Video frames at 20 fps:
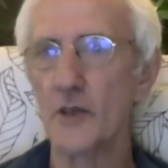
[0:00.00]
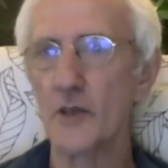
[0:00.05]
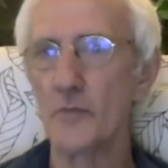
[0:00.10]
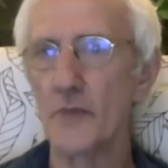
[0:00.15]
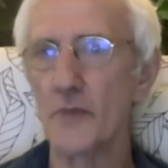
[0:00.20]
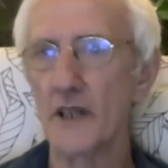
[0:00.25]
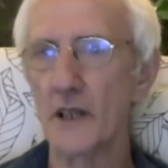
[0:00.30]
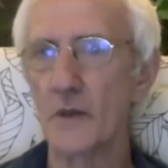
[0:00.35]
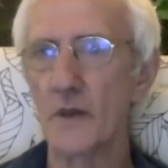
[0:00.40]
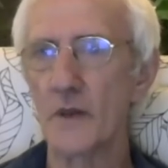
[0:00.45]

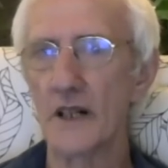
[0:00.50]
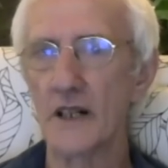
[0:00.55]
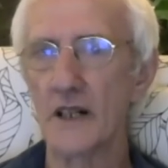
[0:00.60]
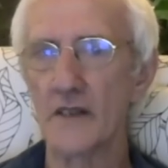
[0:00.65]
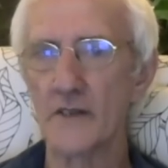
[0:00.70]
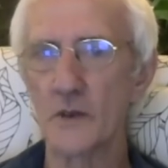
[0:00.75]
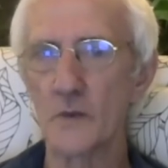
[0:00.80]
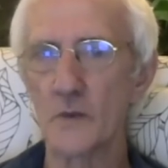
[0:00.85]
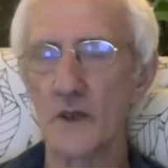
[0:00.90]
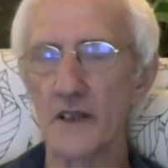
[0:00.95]
Be aware
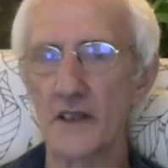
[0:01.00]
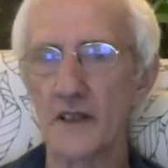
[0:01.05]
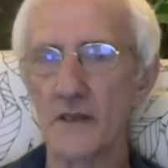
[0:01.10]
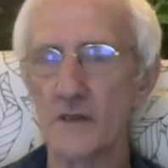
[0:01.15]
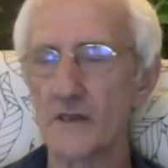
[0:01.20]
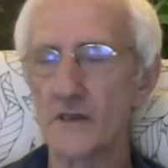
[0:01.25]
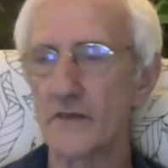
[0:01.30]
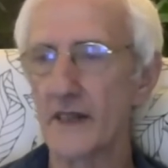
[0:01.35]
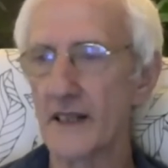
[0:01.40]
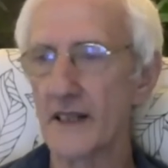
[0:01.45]
of the one
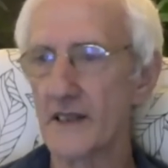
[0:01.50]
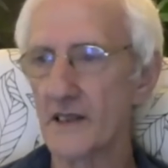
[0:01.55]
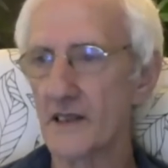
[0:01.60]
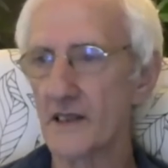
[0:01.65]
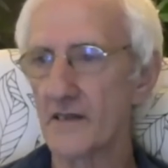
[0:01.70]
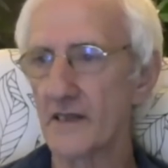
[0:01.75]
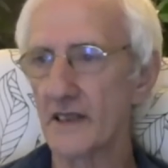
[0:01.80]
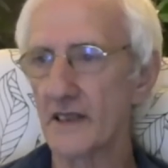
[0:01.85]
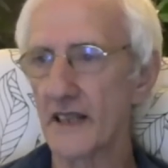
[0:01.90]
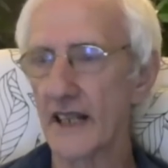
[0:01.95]
who's
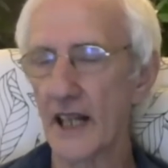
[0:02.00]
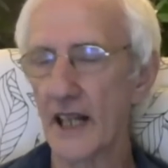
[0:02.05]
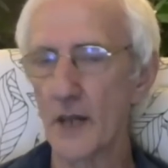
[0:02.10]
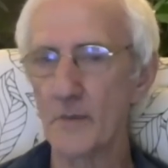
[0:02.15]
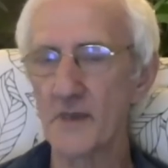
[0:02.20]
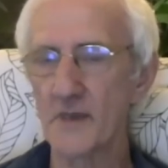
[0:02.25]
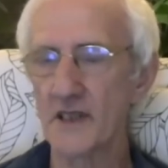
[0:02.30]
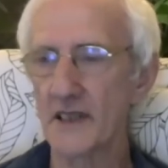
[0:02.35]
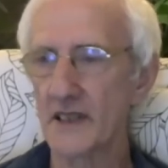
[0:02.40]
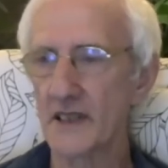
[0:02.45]
registering the
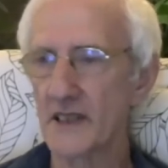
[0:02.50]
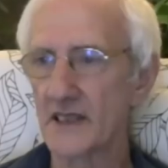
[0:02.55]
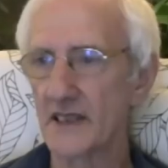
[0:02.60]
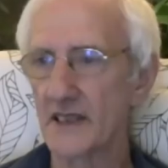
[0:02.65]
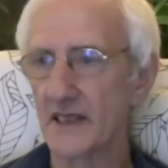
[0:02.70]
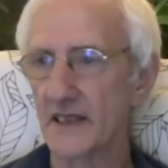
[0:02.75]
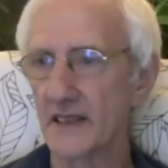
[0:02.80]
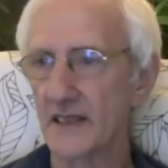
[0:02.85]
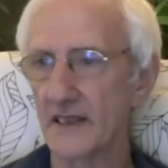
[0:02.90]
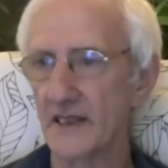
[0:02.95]
absence.